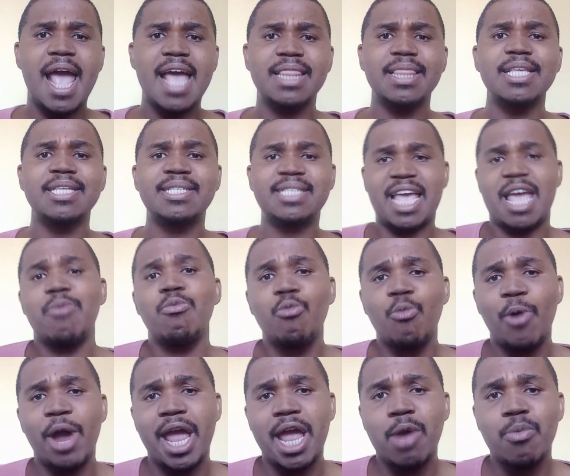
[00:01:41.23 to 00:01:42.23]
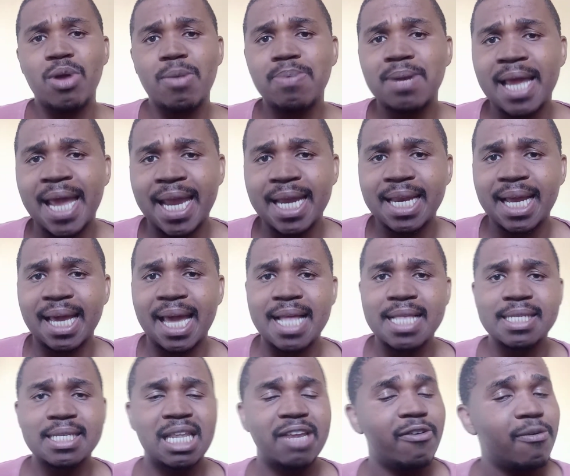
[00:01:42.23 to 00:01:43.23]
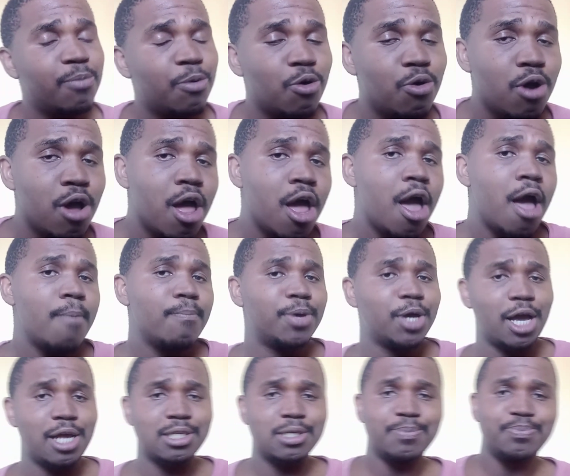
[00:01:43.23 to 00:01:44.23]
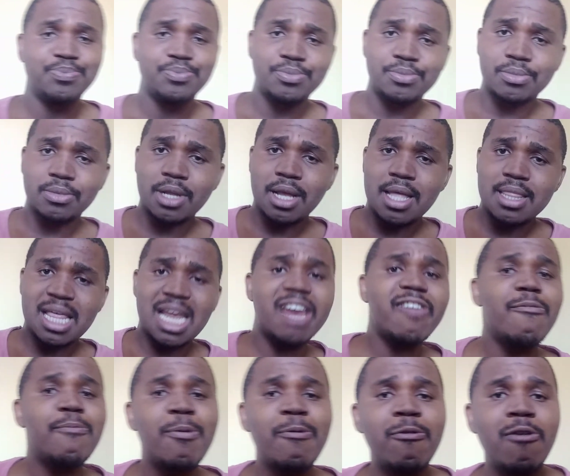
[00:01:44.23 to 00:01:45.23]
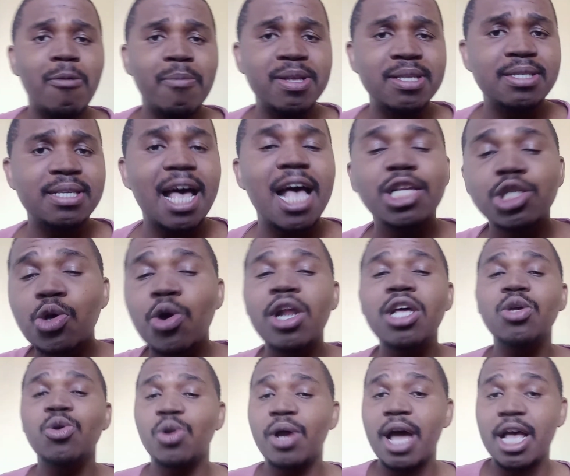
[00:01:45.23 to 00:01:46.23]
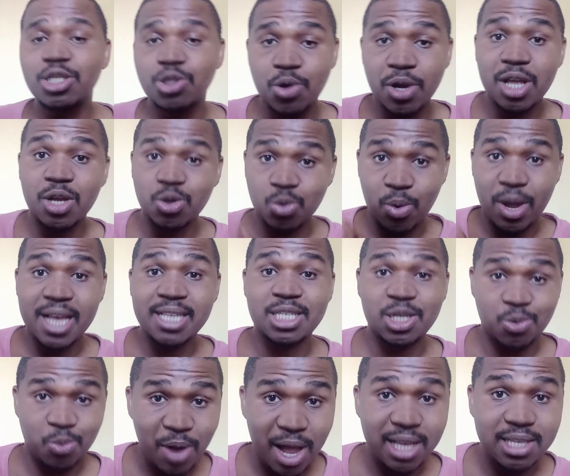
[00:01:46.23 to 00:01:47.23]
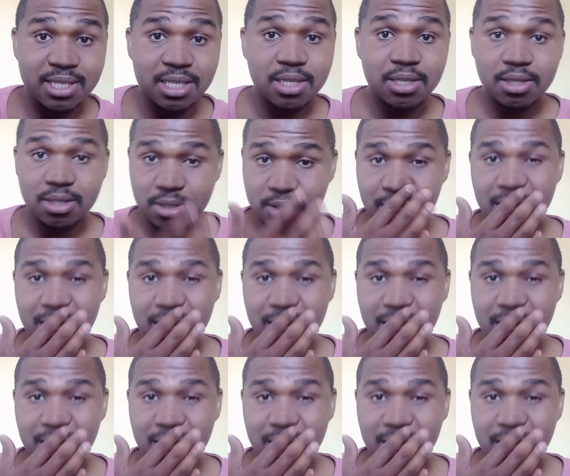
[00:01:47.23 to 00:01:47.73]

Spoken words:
in the same way we played against Liverpool, because the Liverpool performance, as good as it was,